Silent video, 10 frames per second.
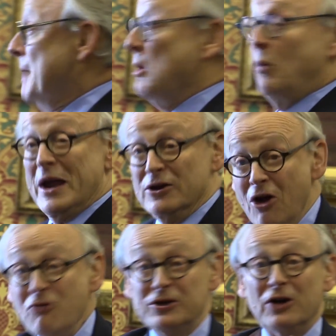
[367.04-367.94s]
But we're
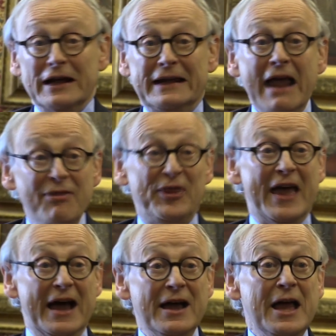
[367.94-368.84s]
not going to get
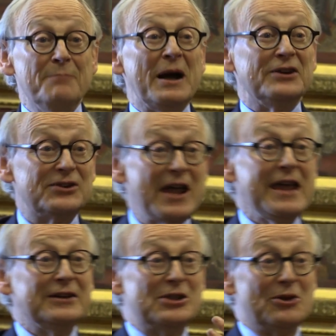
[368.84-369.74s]
there by
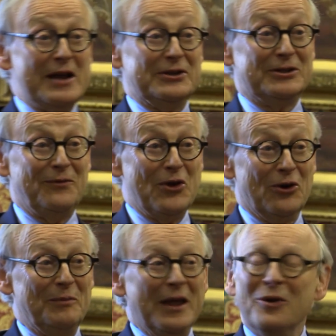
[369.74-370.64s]
saying to the rest of
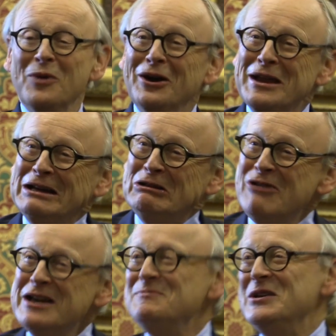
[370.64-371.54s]
Europe, we're
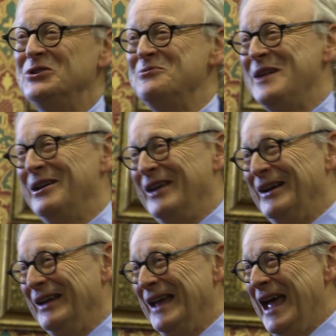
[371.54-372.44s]
incredibly superior.
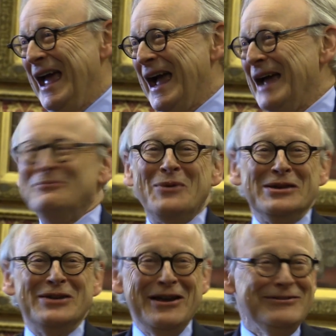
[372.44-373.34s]
And we
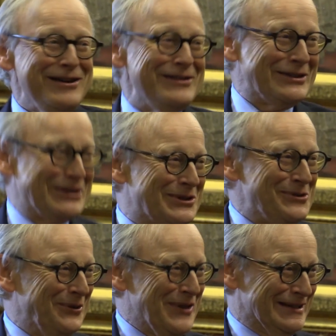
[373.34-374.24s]
know the answers
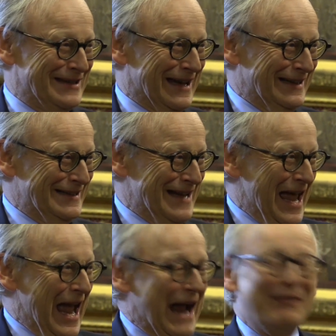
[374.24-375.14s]
to all these things.
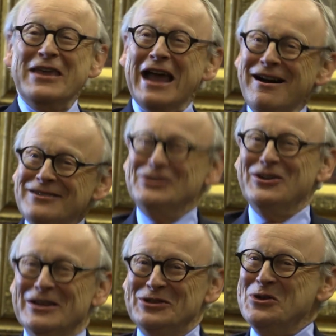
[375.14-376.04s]
And the
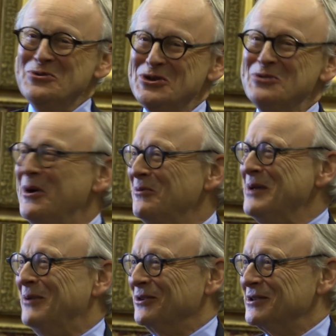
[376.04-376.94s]
answer is, you do what
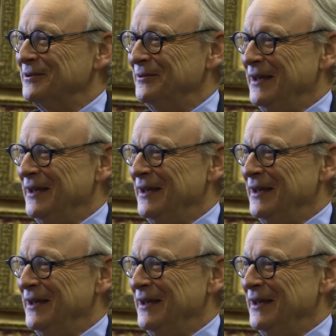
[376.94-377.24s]
we want.